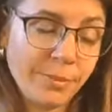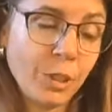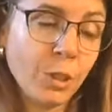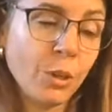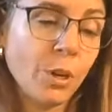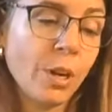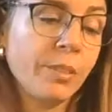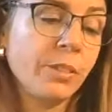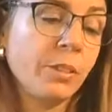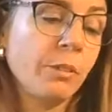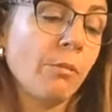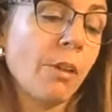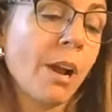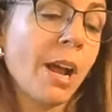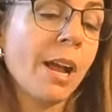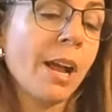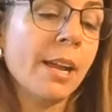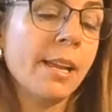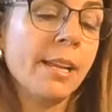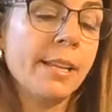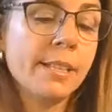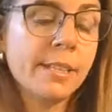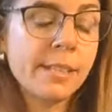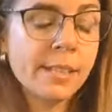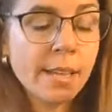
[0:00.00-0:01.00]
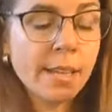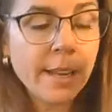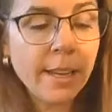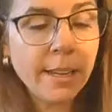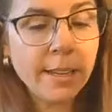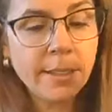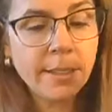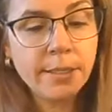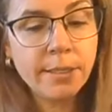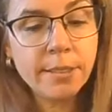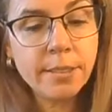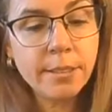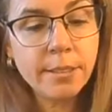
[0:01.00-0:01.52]
You're on the rise,
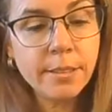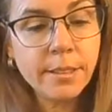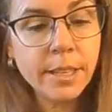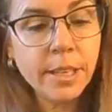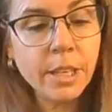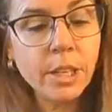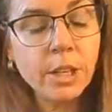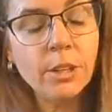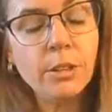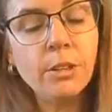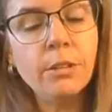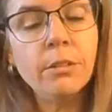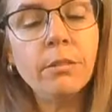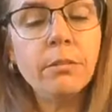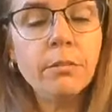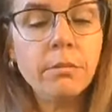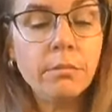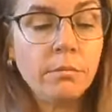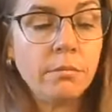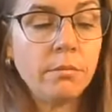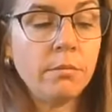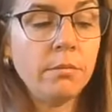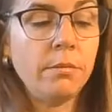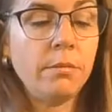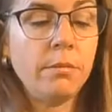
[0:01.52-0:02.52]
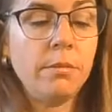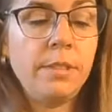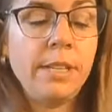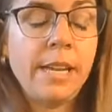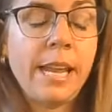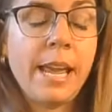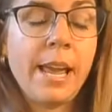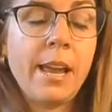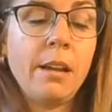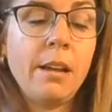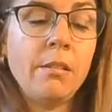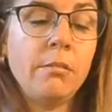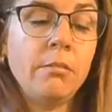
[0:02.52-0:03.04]
and they're
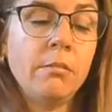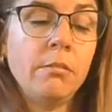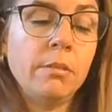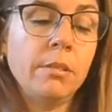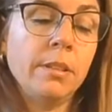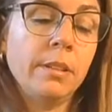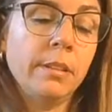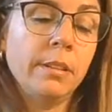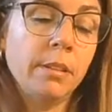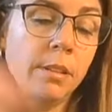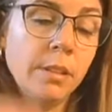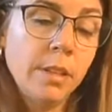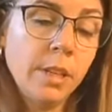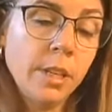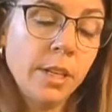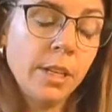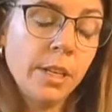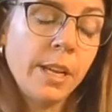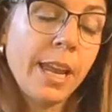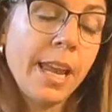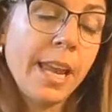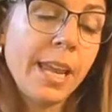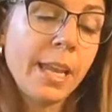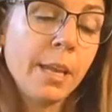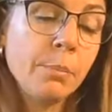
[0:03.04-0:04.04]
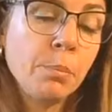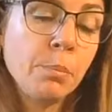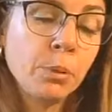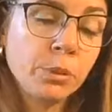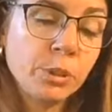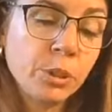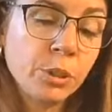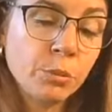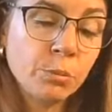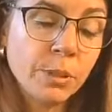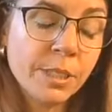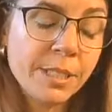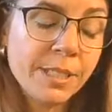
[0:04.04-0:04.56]
now
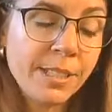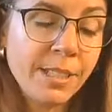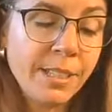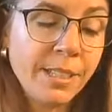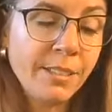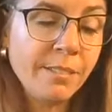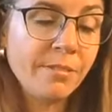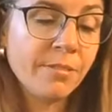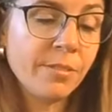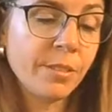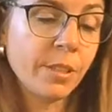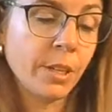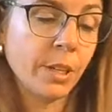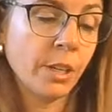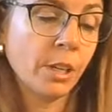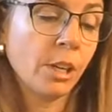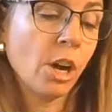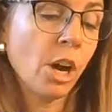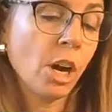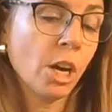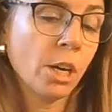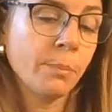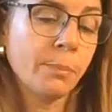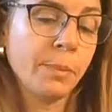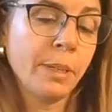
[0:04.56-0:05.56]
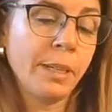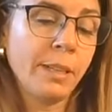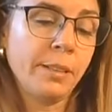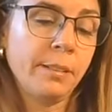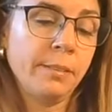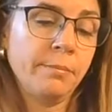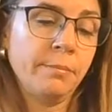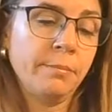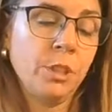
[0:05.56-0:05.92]
able to receive their karma.